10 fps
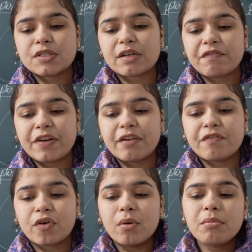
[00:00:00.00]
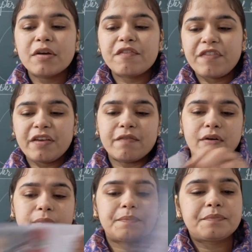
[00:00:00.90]
suffering from
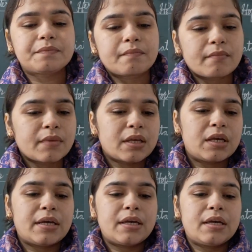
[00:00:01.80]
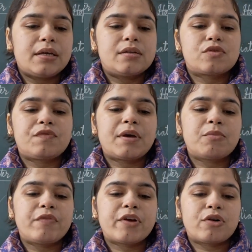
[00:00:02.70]
fever. So we are
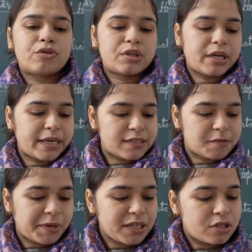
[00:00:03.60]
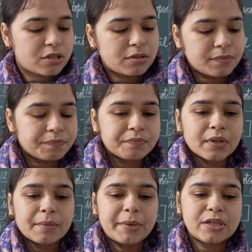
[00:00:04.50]
moving on to the next page,
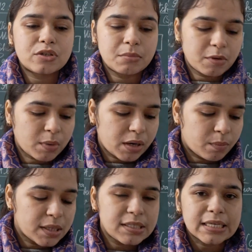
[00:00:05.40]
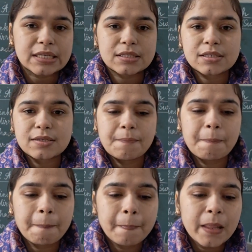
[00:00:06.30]
page number 116.
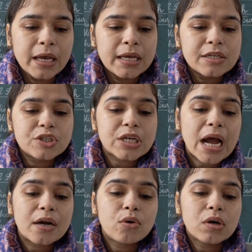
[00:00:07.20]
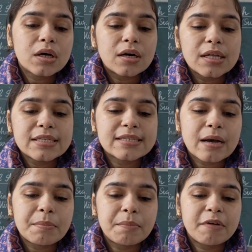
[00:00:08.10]
Shadow curls
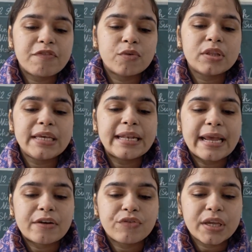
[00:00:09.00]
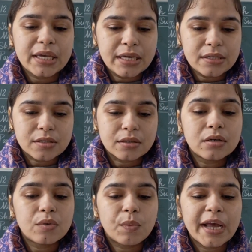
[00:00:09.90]
up before the electric heater
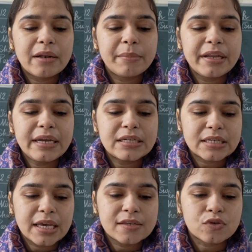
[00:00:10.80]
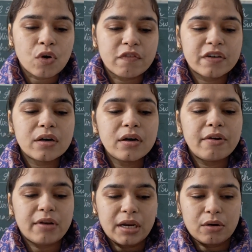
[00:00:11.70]
while Miri takes off her
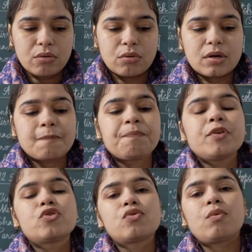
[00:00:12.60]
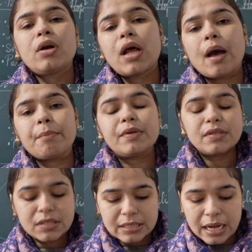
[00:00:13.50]
raincoat. So what
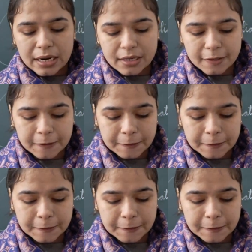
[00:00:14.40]
happens that